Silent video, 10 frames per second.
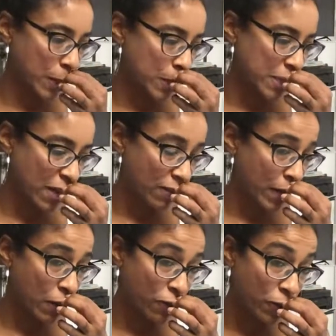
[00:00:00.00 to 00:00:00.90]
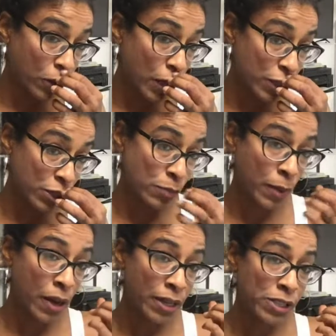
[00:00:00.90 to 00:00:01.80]
is have like a full on
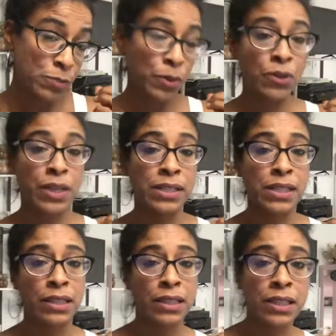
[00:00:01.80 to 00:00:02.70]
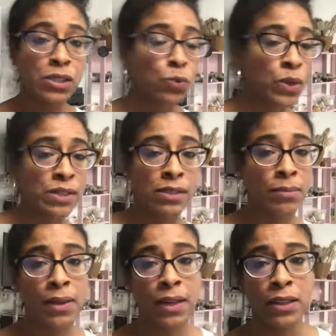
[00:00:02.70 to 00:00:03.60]
spa experience at least once a
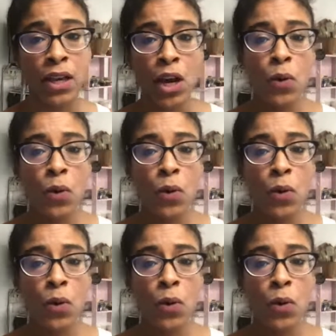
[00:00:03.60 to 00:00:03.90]
month